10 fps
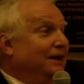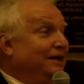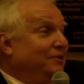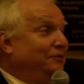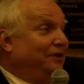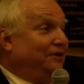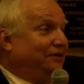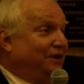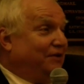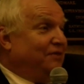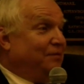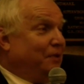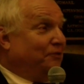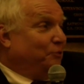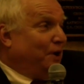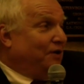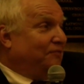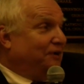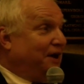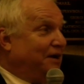You deserve the most
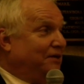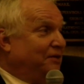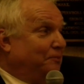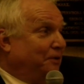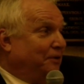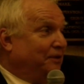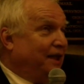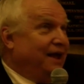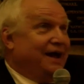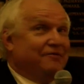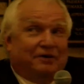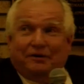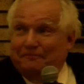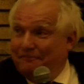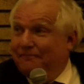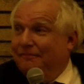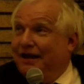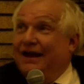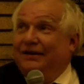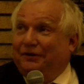wonderful 100th birthday ever,
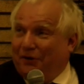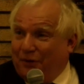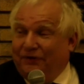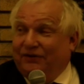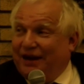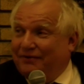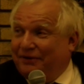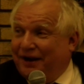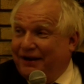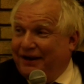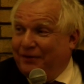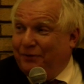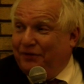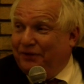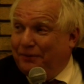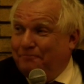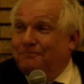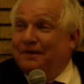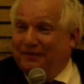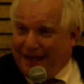and you'll always have it right here with you.
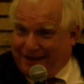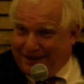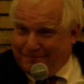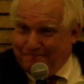Thank you.